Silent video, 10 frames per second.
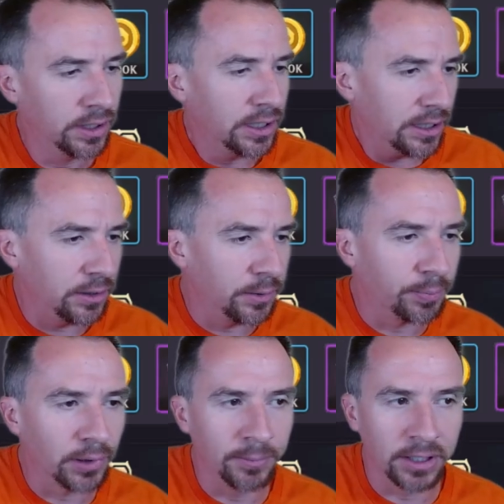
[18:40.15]
you
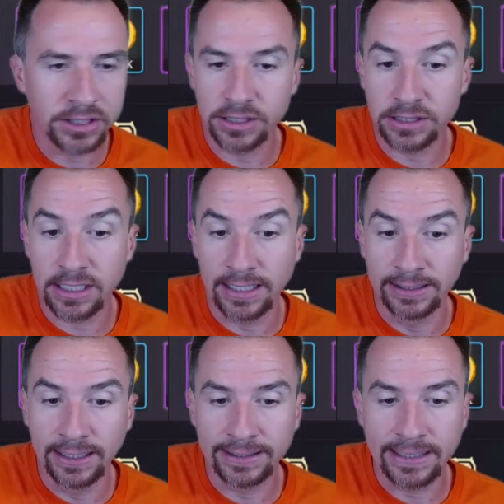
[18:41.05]
pretty much just kind of
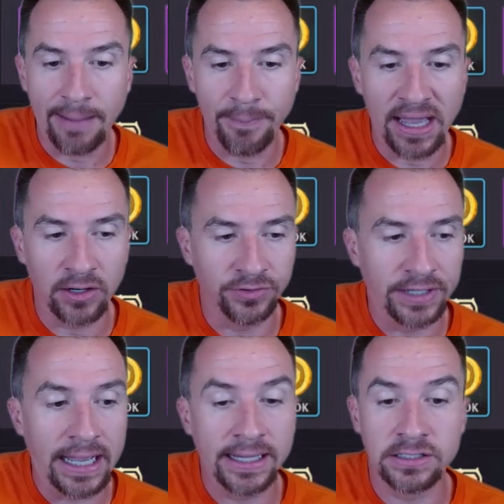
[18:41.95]
let that battle
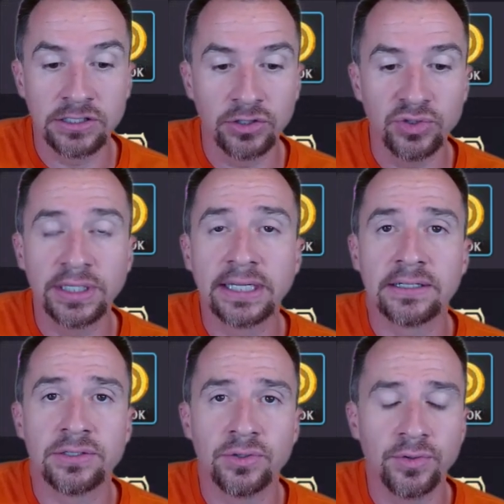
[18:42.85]
die until you get
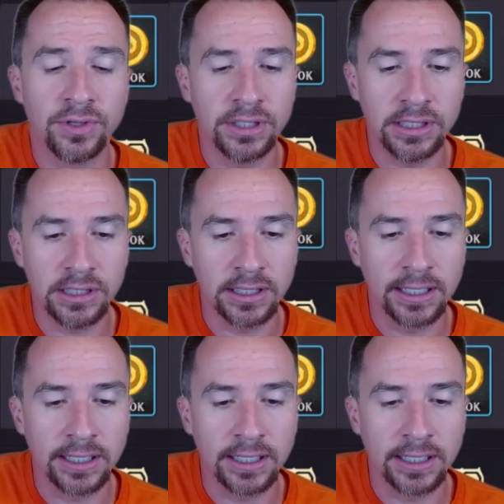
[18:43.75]
to the